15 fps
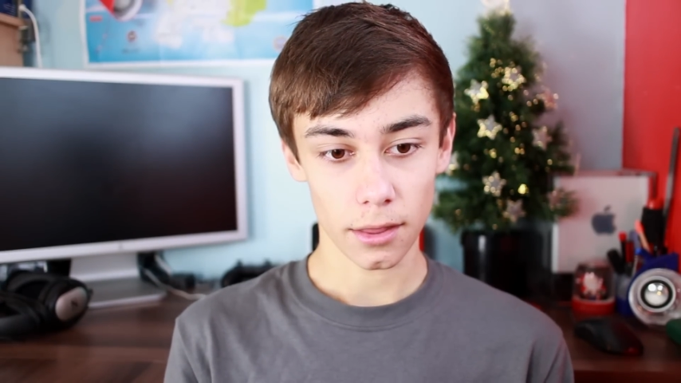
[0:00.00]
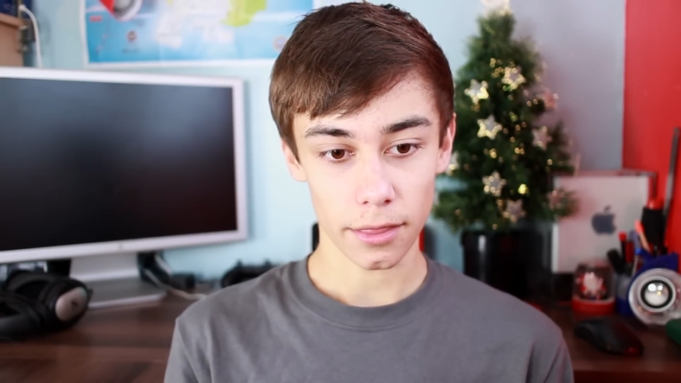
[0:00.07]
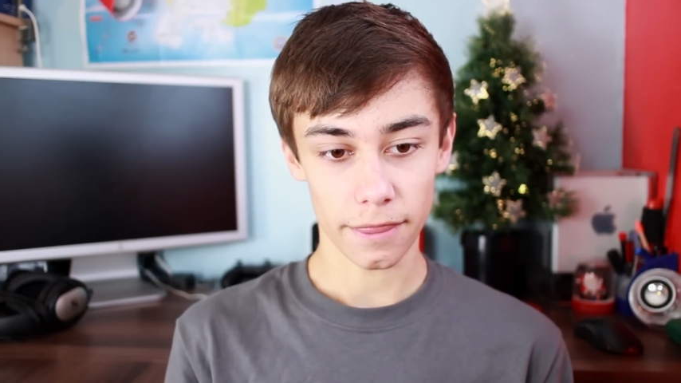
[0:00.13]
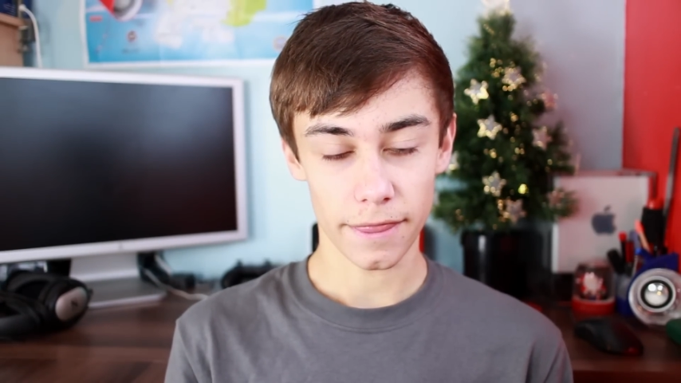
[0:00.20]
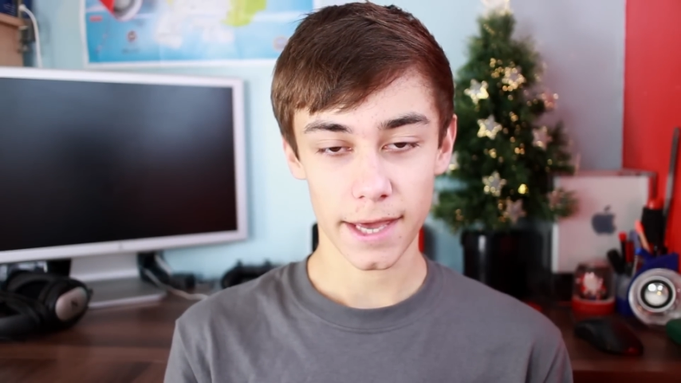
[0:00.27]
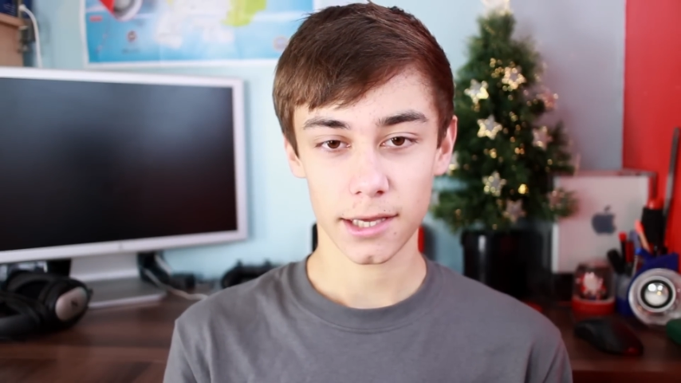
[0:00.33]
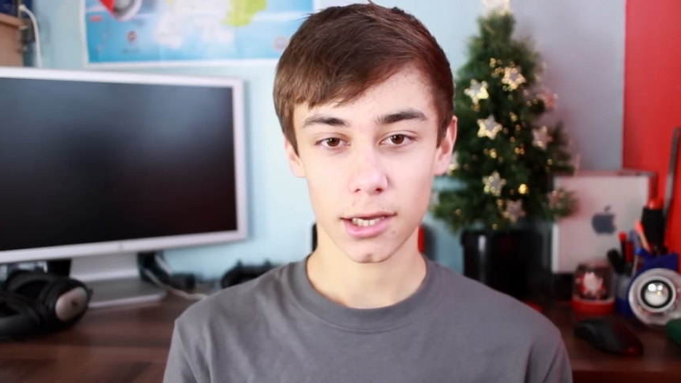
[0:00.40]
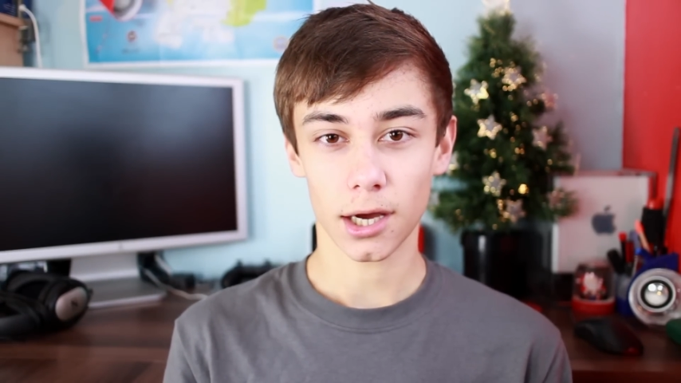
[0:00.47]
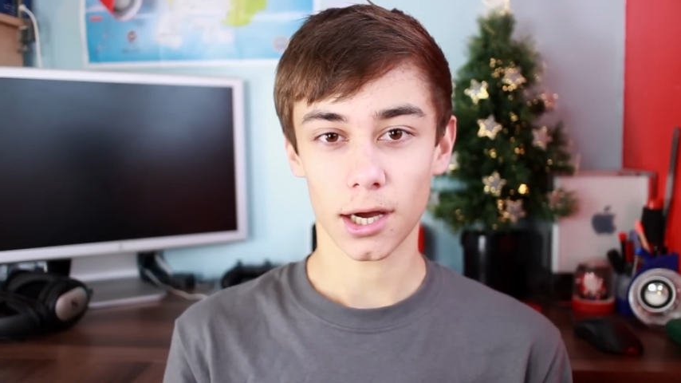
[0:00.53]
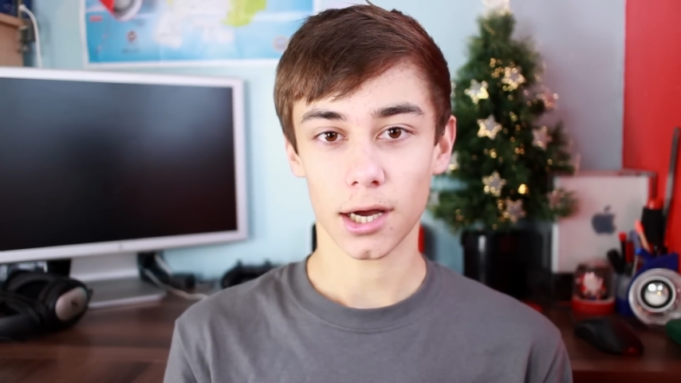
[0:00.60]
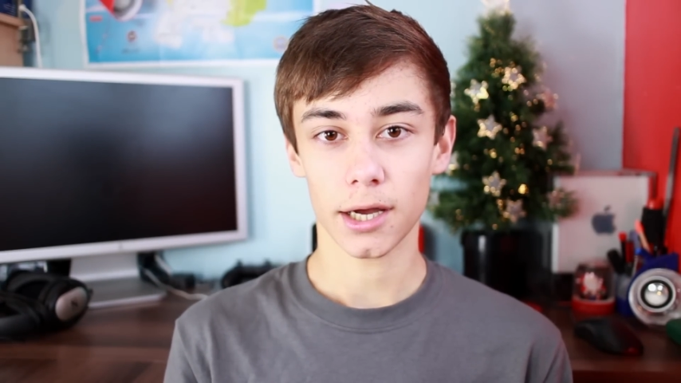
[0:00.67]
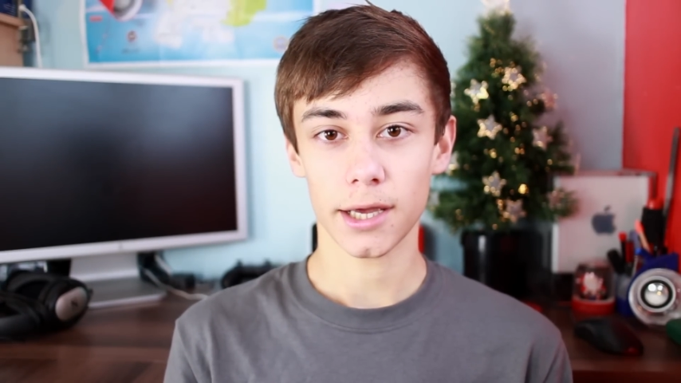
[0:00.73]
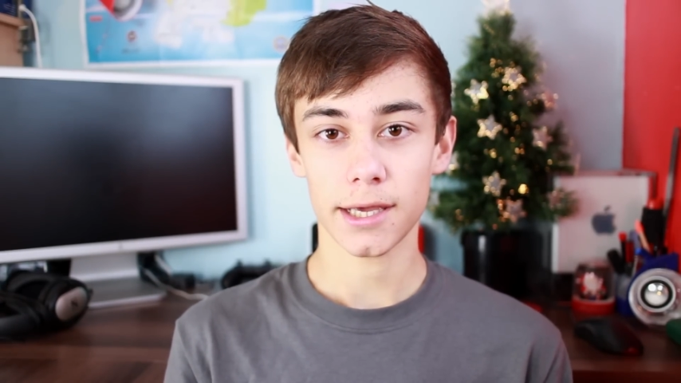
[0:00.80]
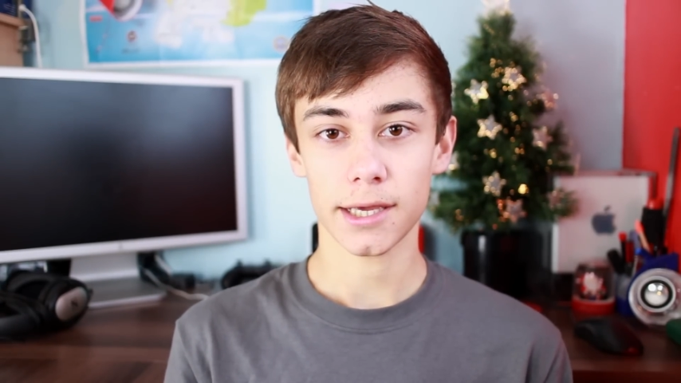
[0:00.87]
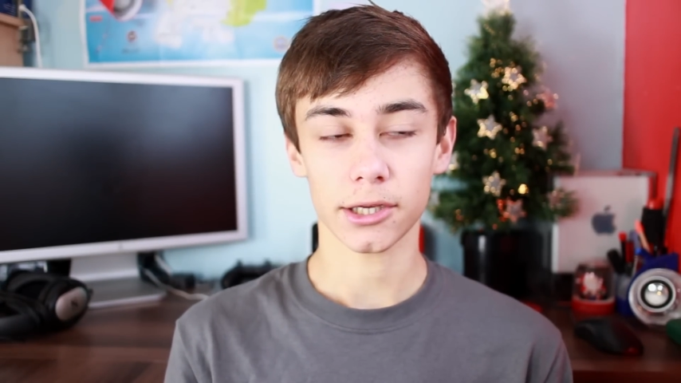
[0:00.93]
they
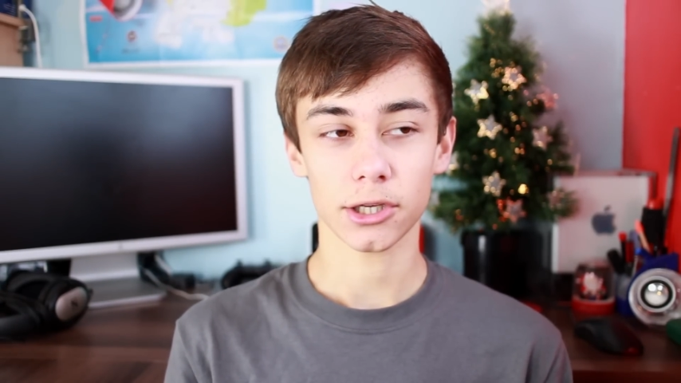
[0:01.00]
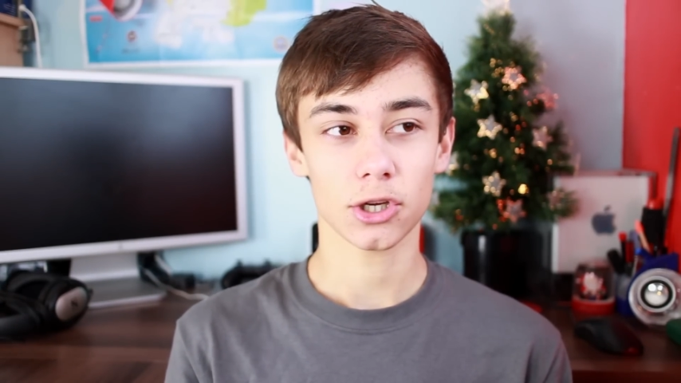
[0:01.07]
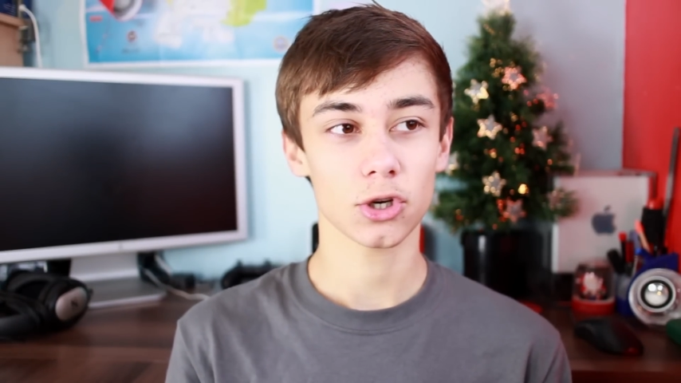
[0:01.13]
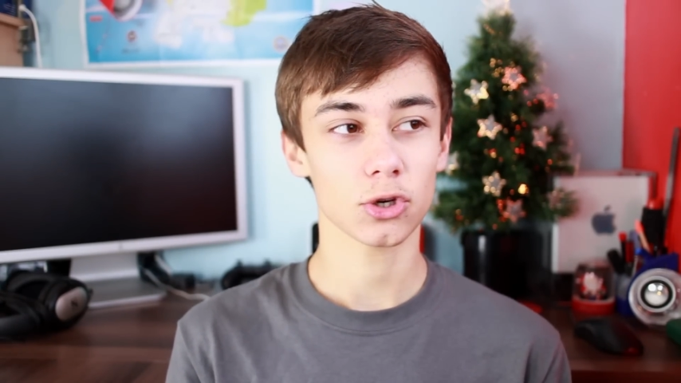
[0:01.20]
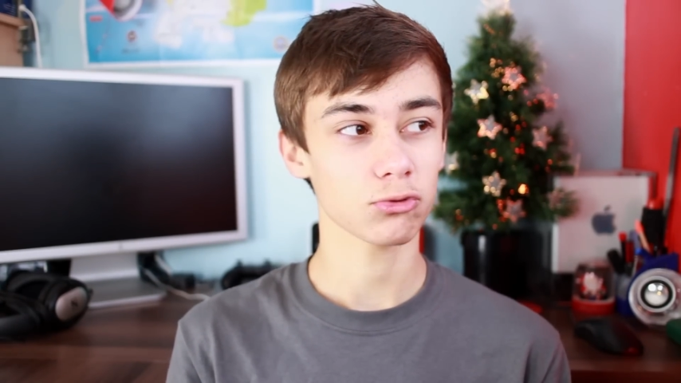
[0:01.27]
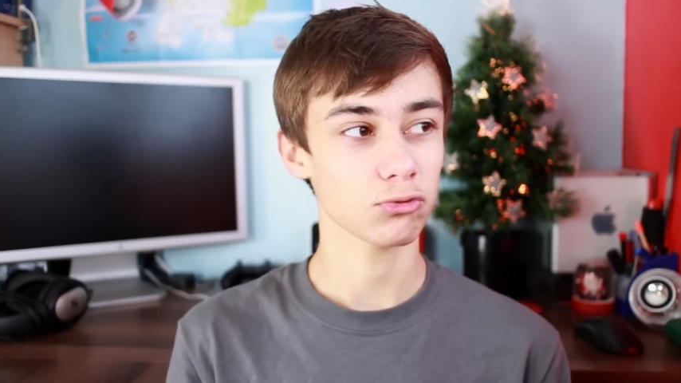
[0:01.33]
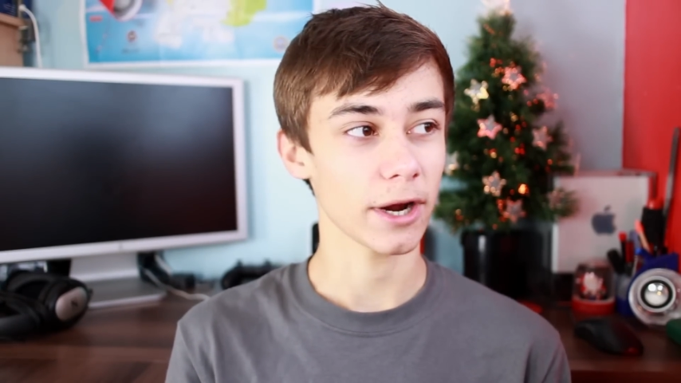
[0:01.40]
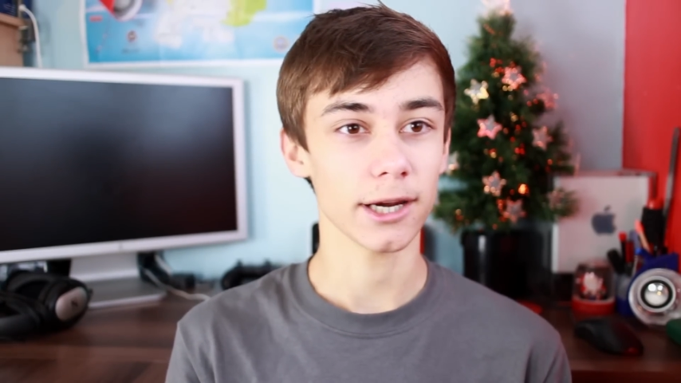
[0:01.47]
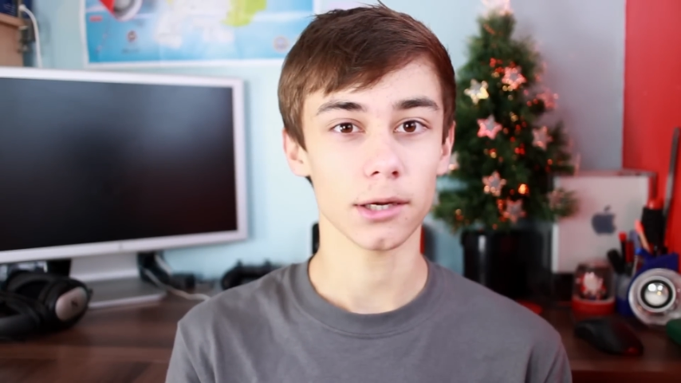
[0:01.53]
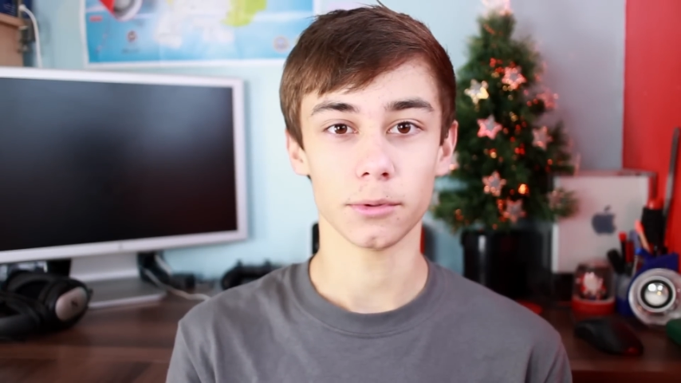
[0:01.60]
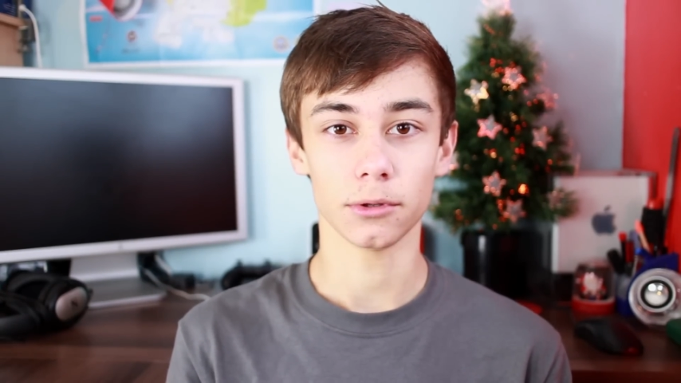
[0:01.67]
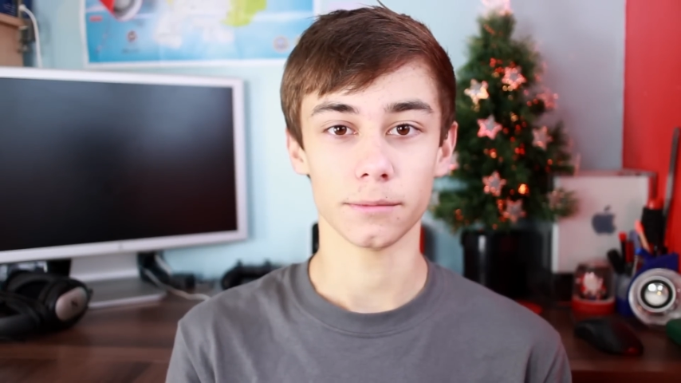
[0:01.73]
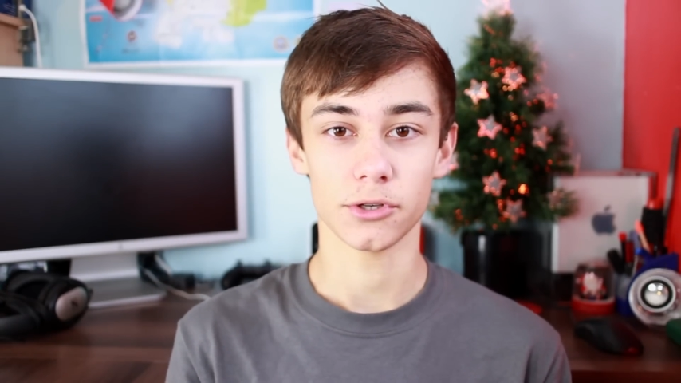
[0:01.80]
are incredible